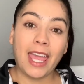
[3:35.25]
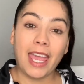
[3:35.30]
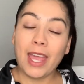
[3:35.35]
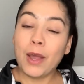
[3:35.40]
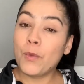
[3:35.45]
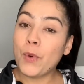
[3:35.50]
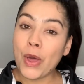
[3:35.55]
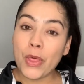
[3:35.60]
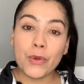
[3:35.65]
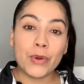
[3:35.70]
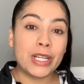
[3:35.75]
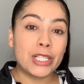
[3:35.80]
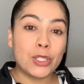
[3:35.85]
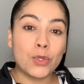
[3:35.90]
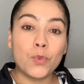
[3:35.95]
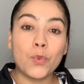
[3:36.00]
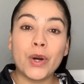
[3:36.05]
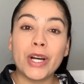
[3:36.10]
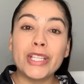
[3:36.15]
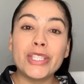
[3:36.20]
whether it's
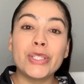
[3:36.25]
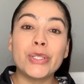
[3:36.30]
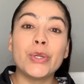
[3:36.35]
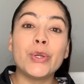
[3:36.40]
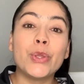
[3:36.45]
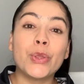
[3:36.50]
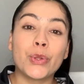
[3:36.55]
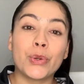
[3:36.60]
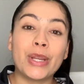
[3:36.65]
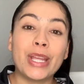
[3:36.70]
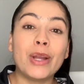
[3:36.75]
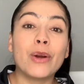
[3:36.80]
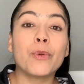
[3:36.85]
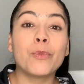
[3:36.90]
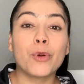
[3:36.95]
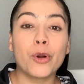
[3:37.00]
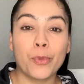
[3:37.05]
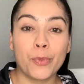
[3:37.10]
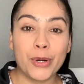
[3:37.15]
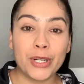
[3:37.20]
1, 2, 3 or
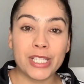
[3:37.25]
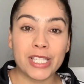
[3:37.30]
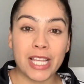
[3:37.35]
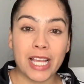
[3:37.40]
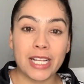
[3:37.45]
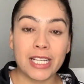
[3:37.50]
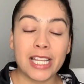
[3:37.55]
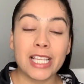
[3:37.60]
more percent.